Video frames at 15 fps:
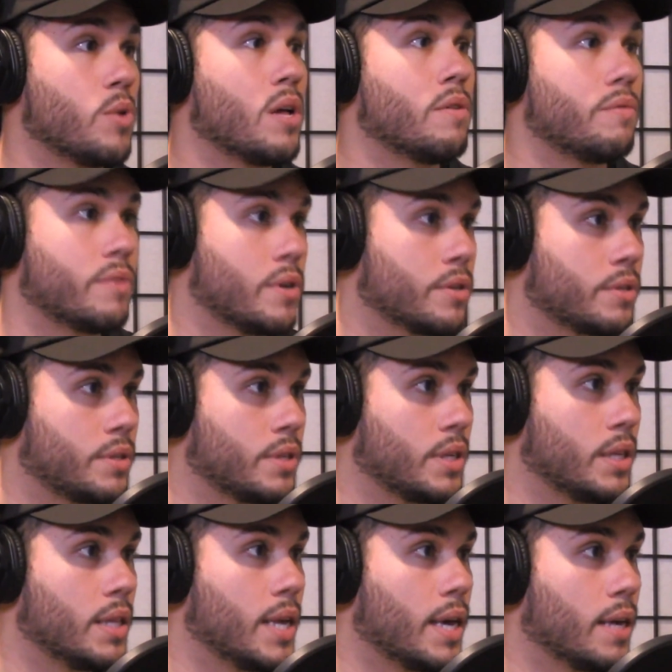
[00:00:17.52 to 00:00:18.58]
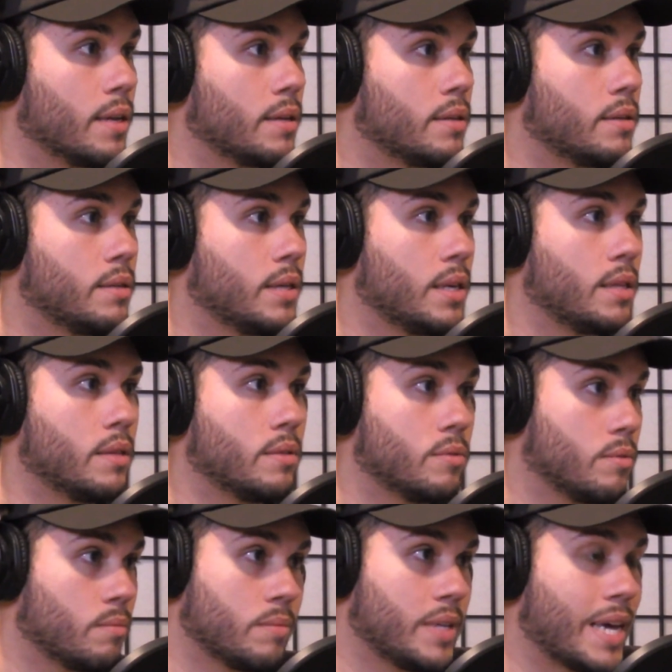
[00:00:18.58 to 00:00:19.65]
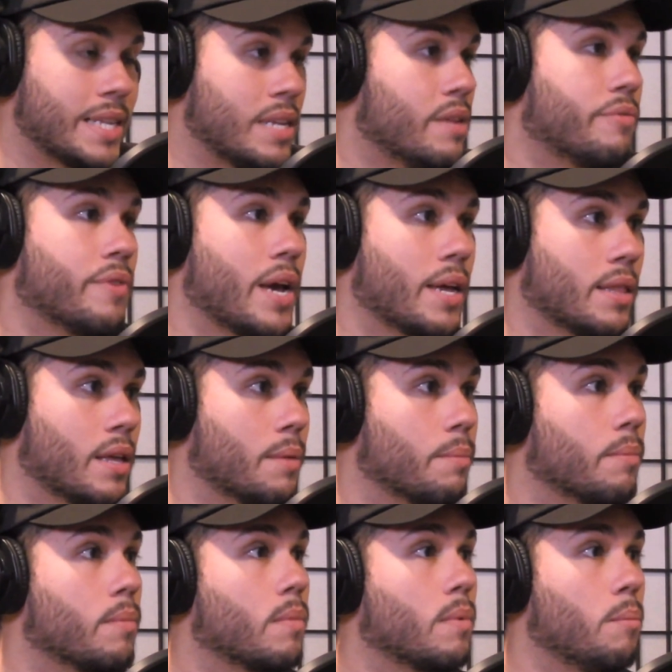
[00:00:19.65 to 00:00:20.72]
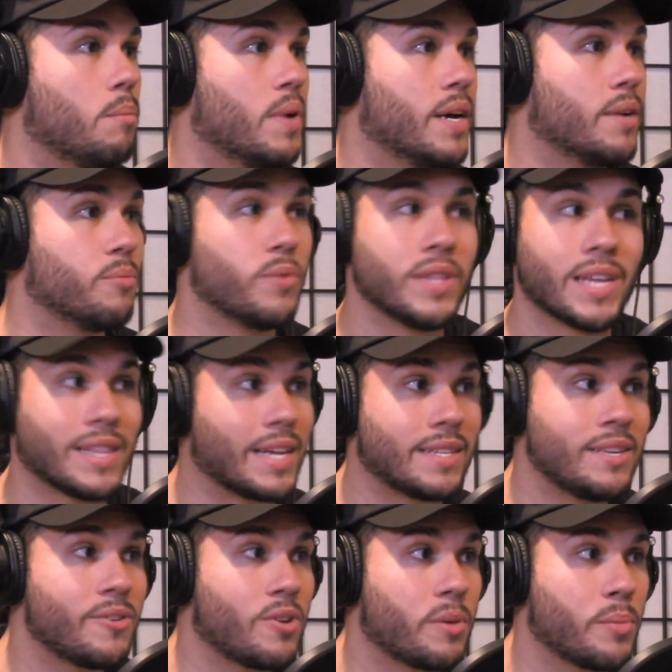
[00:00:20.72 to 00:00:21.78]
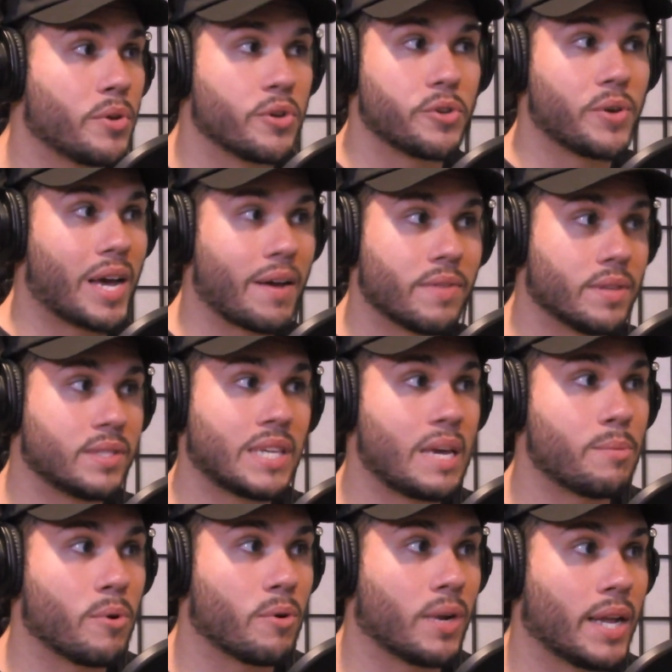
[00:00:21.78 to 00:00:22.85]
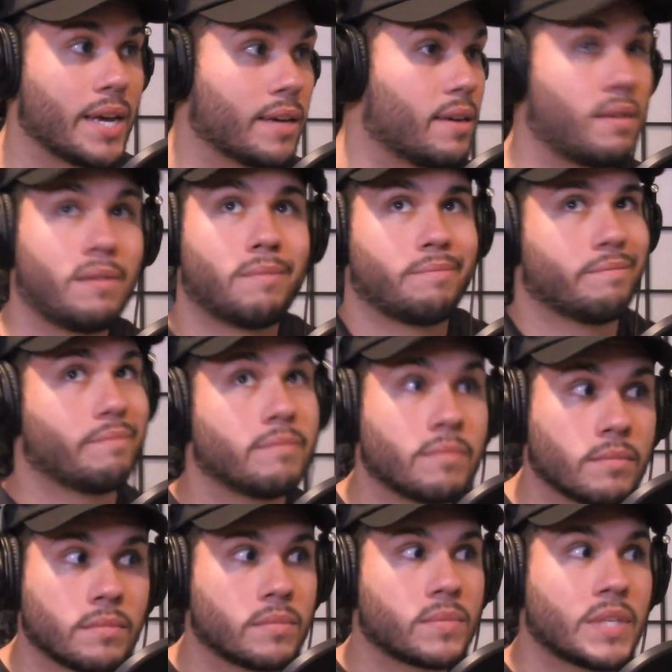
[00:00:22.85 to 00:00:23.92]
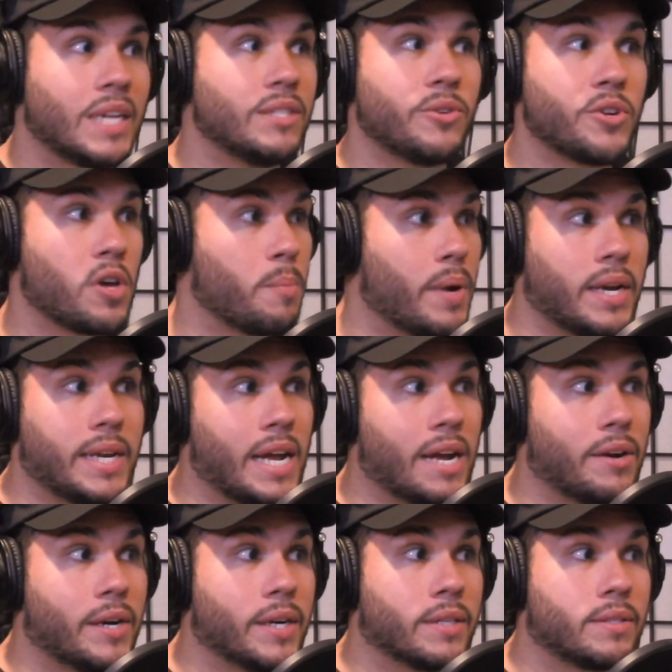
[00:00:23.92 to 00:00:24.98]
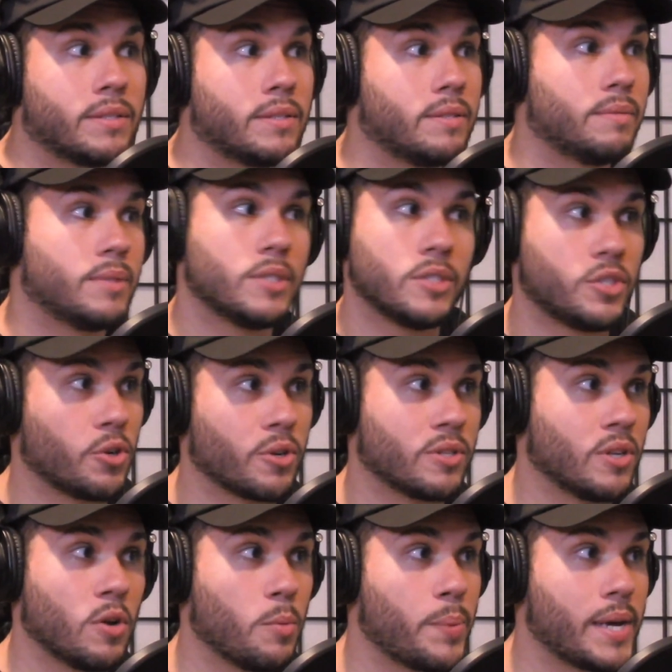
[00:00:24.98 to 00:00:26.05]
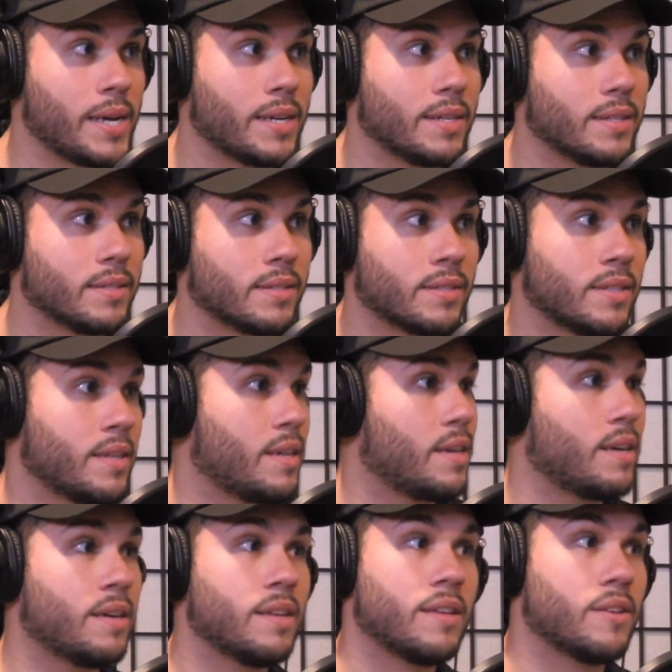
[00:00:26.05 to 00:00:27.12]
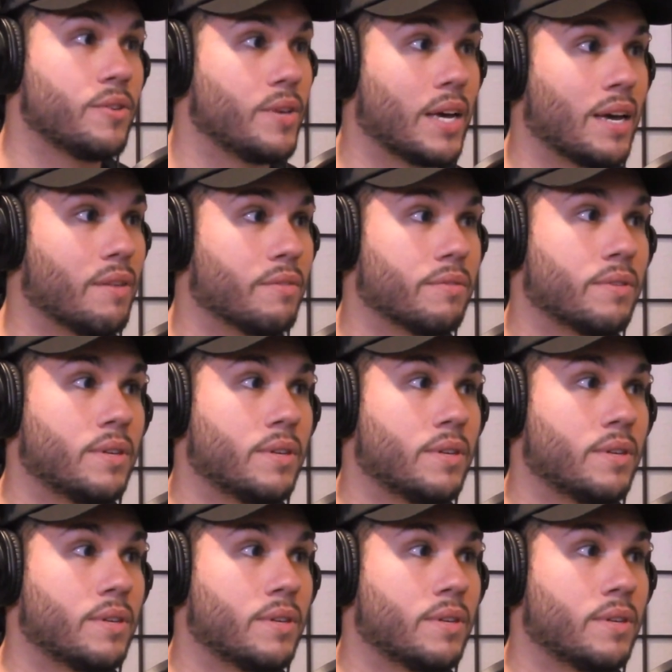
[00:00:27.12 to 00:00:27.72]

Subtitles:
well versed in the identifying them. But when the Latino community, you have the same old like Antonio Banderas, George Lopez, you have